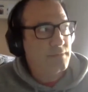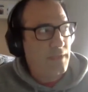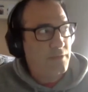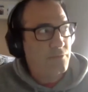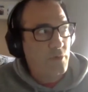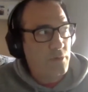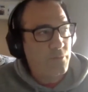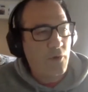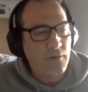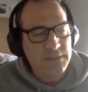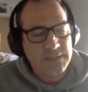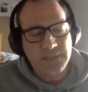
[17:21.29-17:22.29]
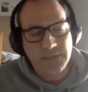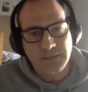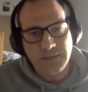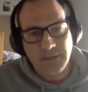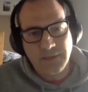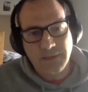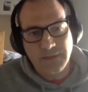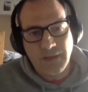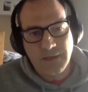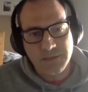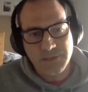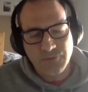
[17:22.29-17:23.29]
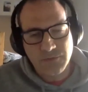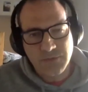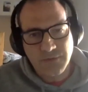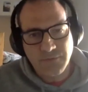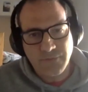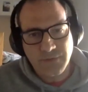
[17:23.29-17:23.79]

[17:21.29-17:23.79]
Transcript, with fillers: and we'll probably see enhanced use of